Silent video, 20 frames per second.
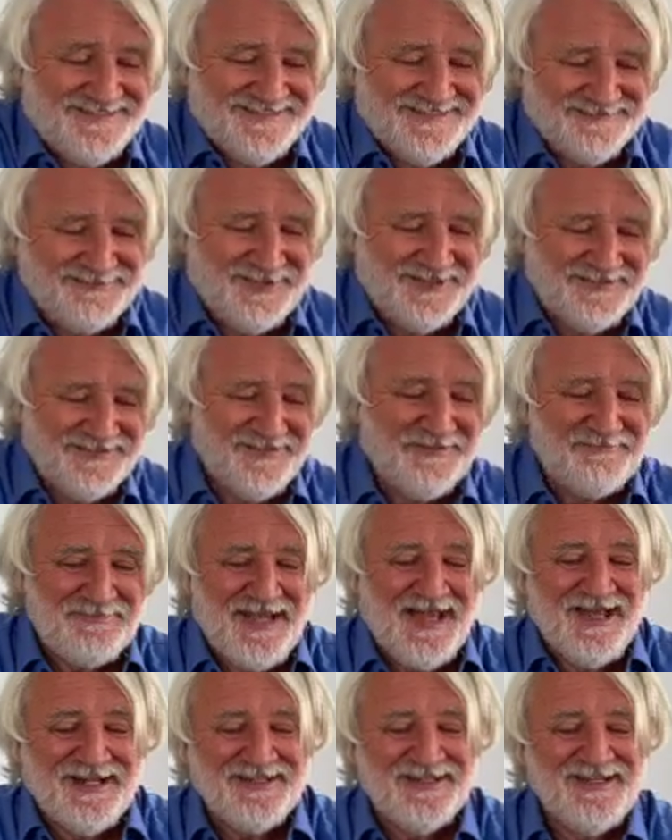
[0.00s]
But not
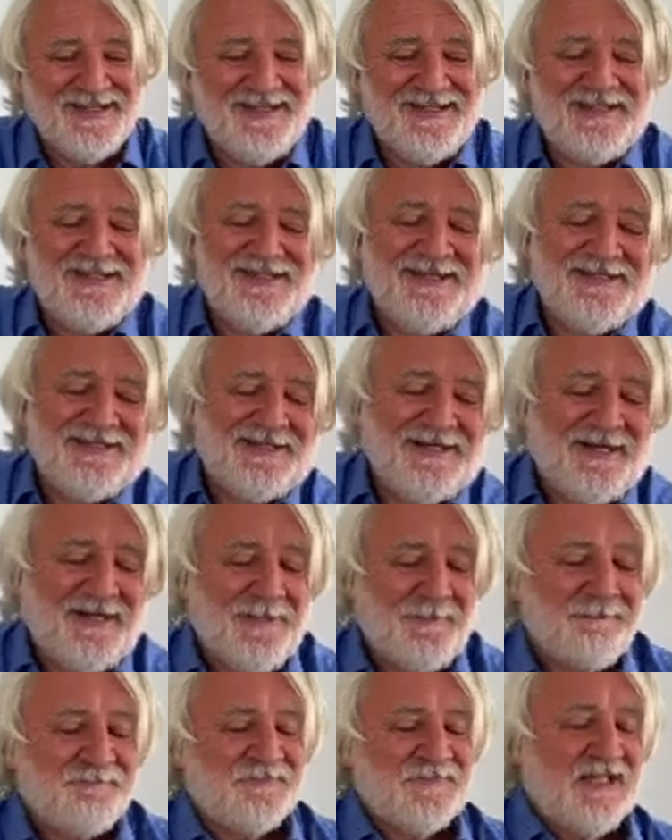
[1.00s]
bad.
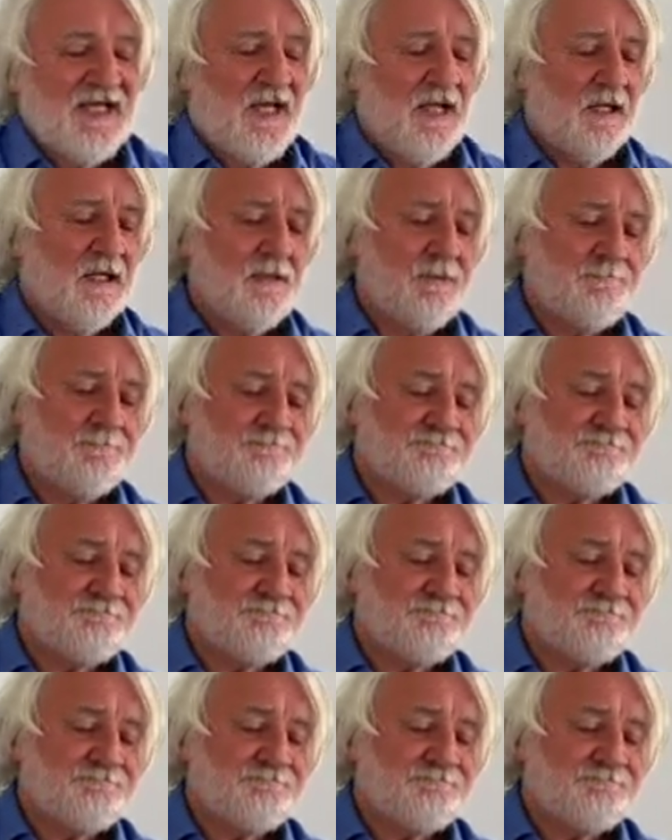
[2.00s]
Colour.